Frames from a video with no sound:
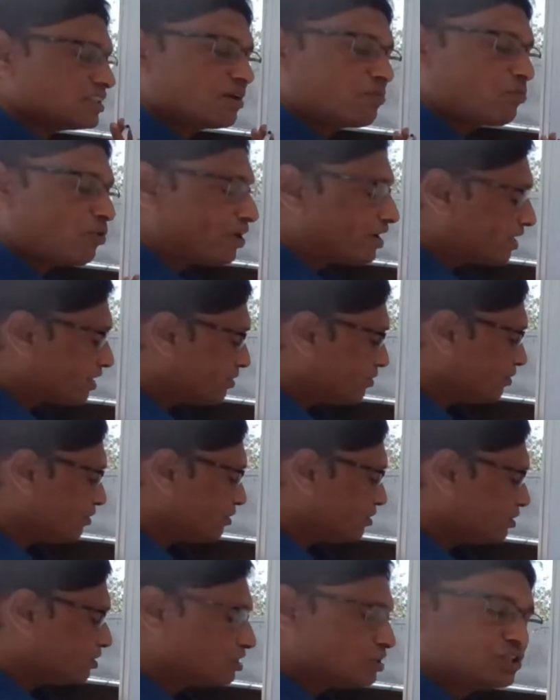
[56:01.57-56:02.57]
the molecule
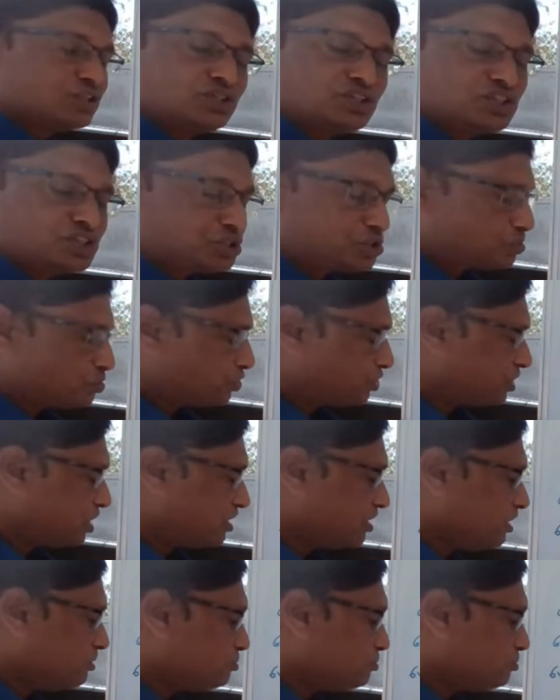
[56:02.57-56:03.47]
to change the